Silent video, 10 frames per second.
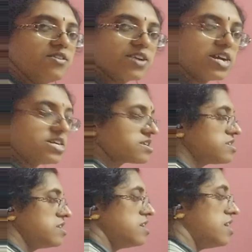Right?
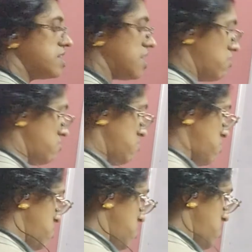Now,
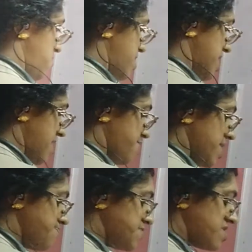when I have
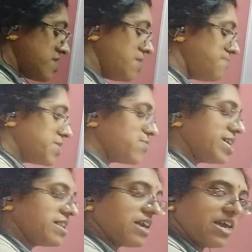kept C
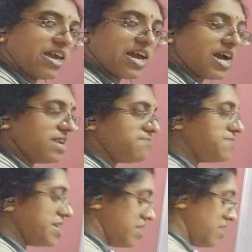between A and
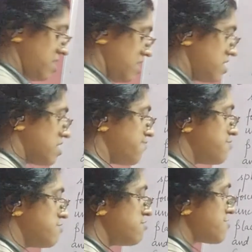B, the
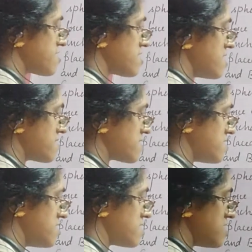force
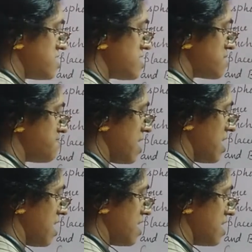exerted
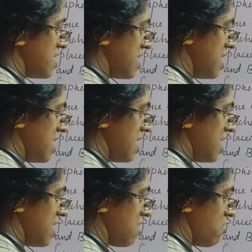by
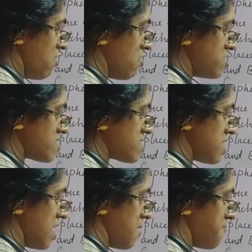A on
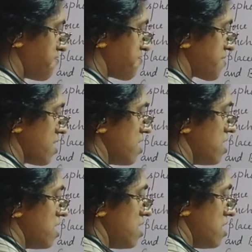C
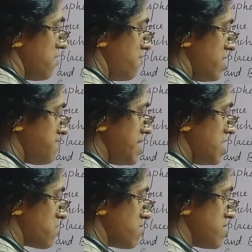will be
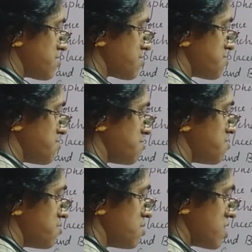equals
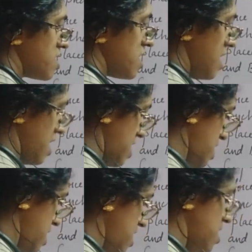to
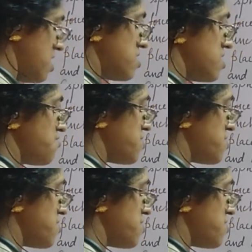K, the